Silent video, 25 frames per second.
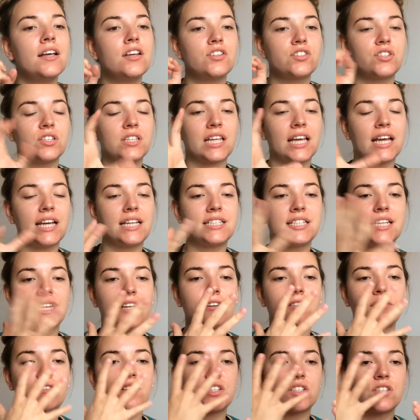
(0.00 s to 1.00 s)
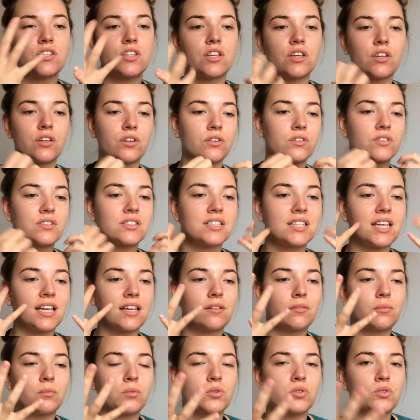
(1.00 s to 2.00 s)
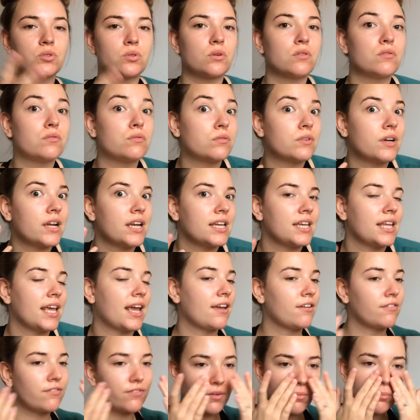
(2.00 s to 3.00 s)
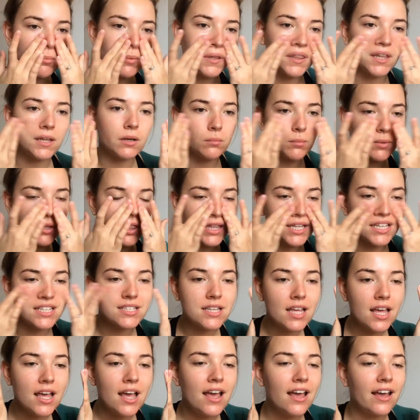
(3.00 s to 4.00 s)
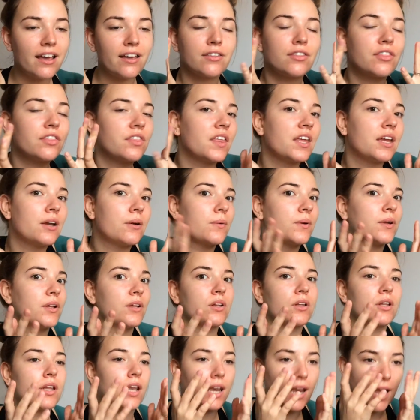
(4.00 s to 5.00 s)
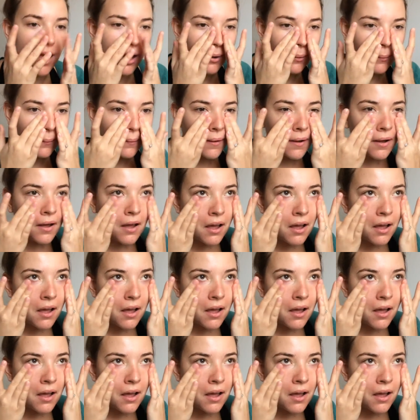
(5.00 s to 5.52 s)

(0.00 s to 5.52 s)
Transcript: So the idea is that your skin will sort of radiate from within with this ethereal glow.